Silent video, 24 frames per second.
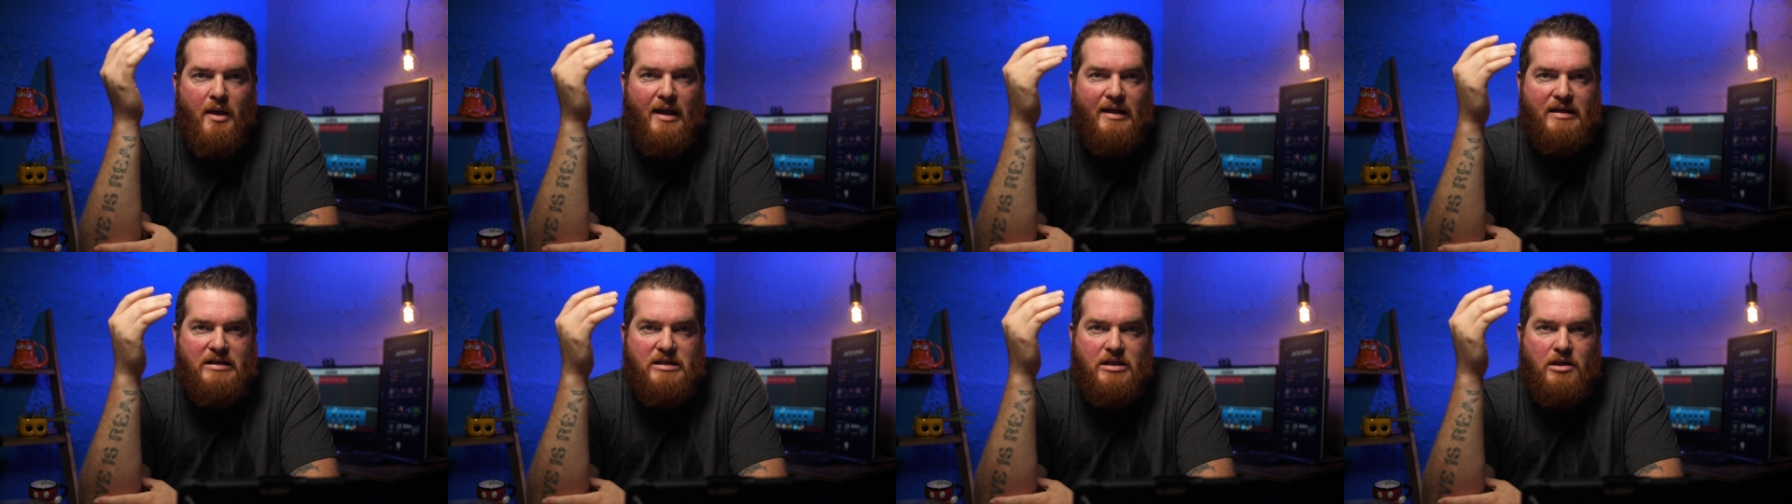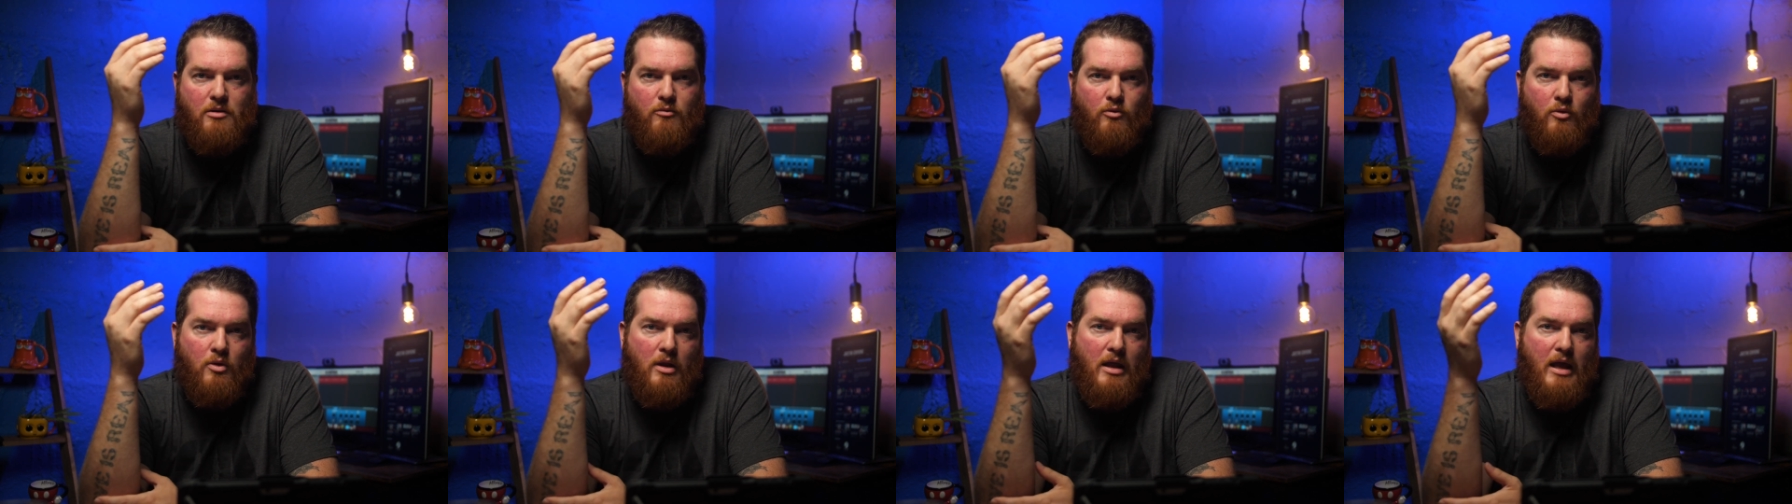
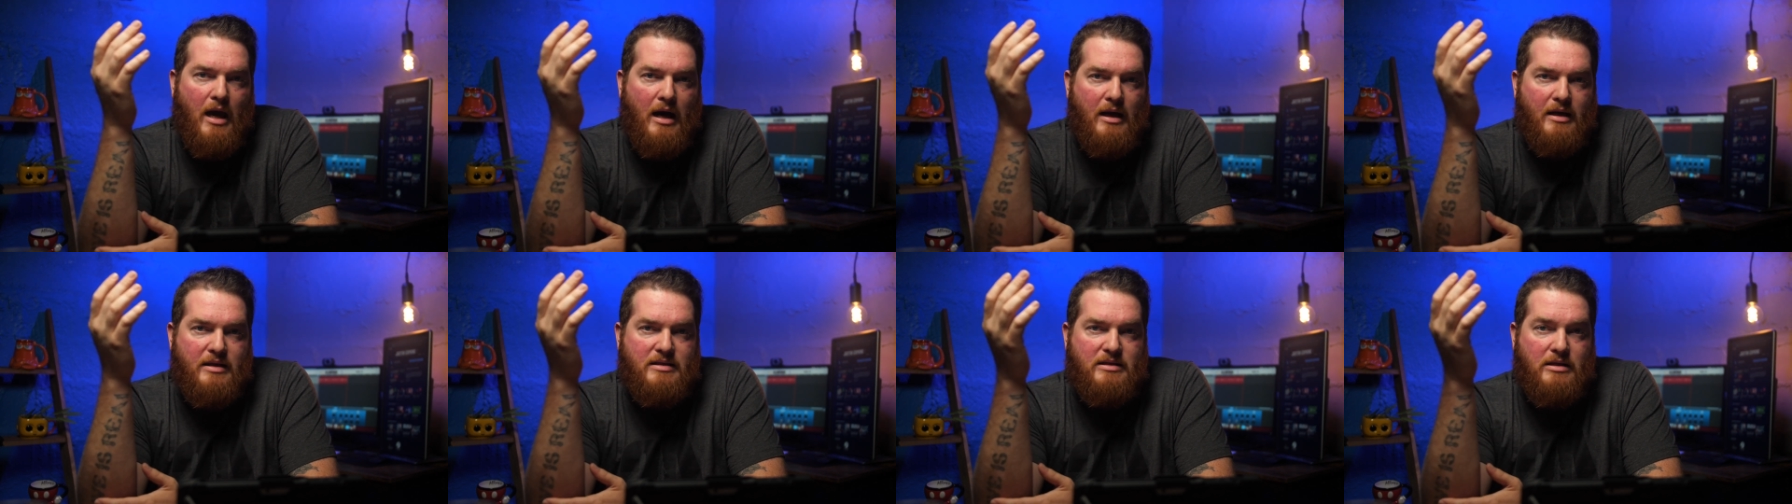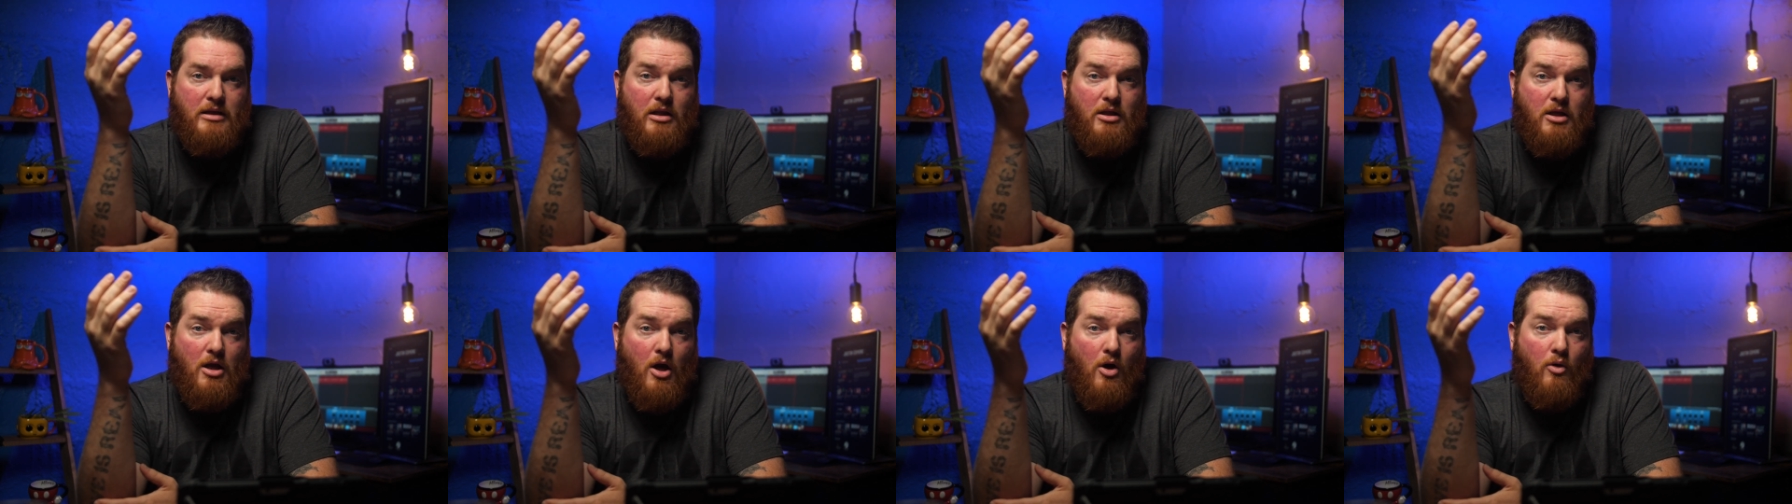That's really
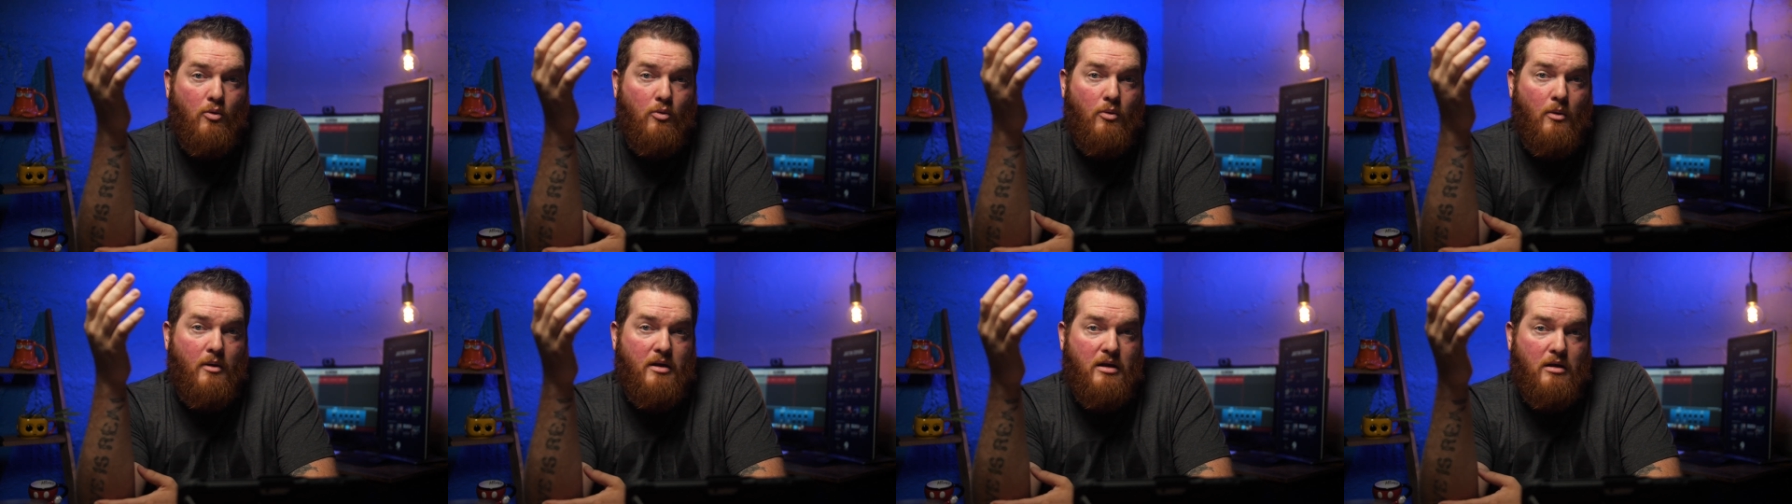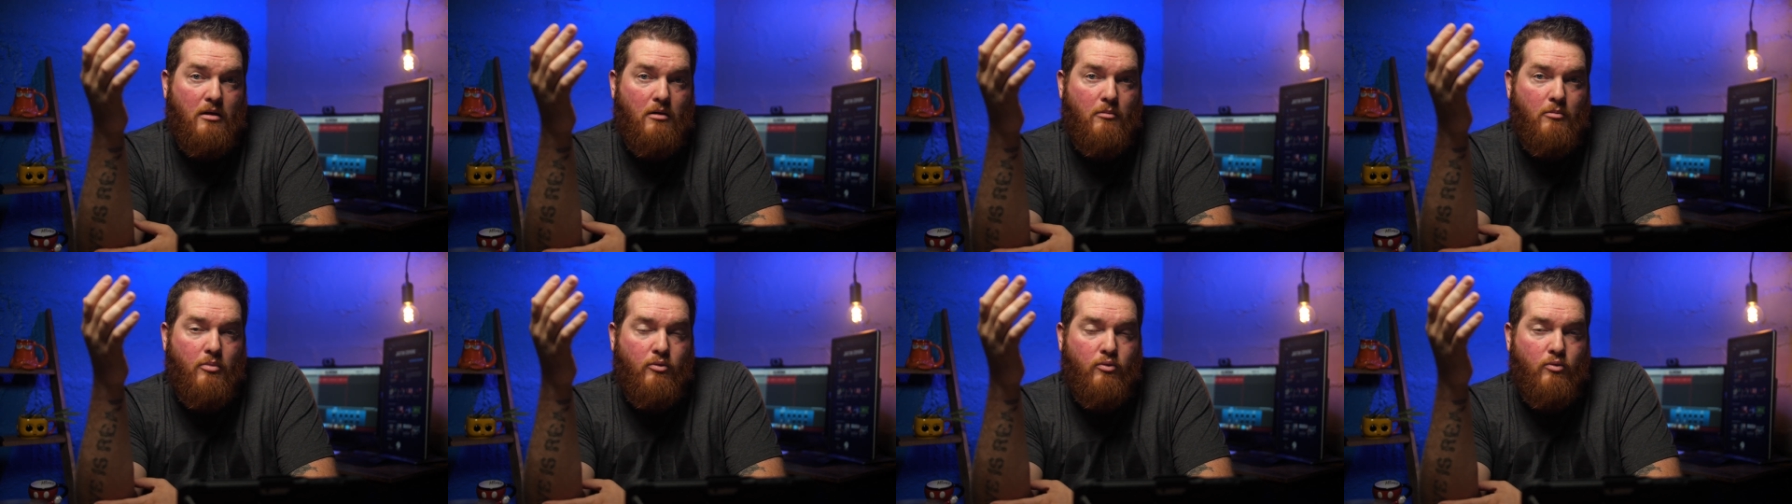honestly the
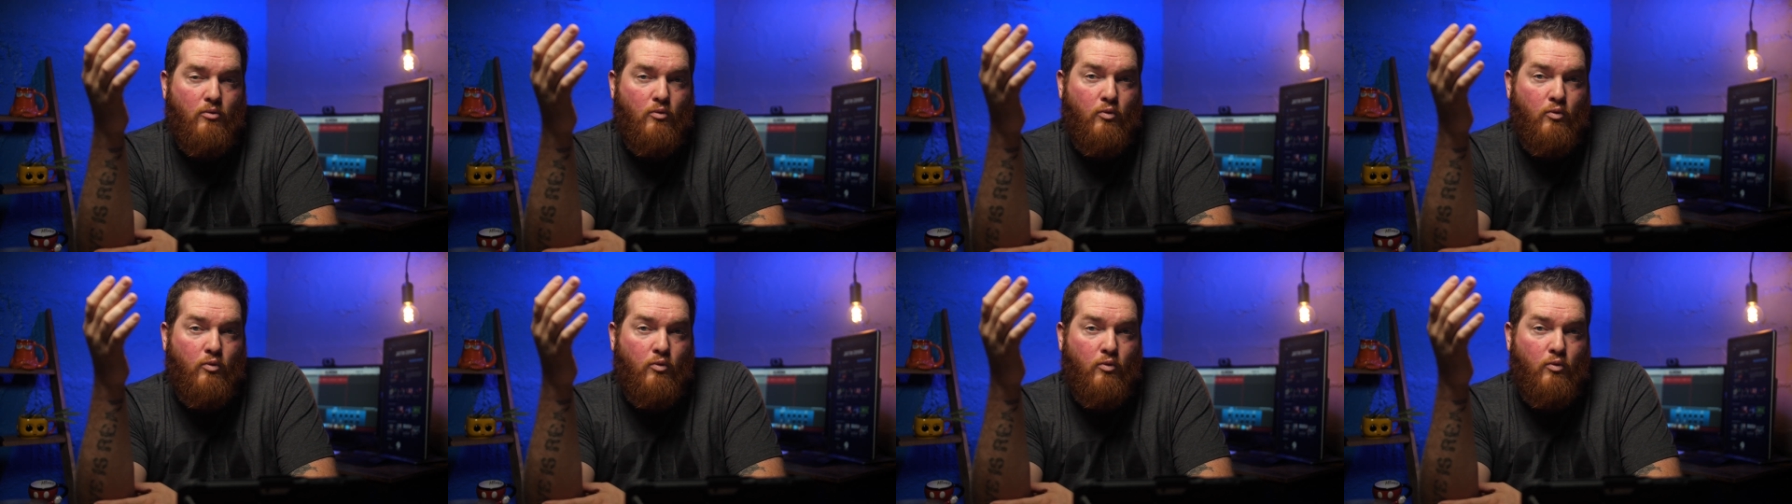only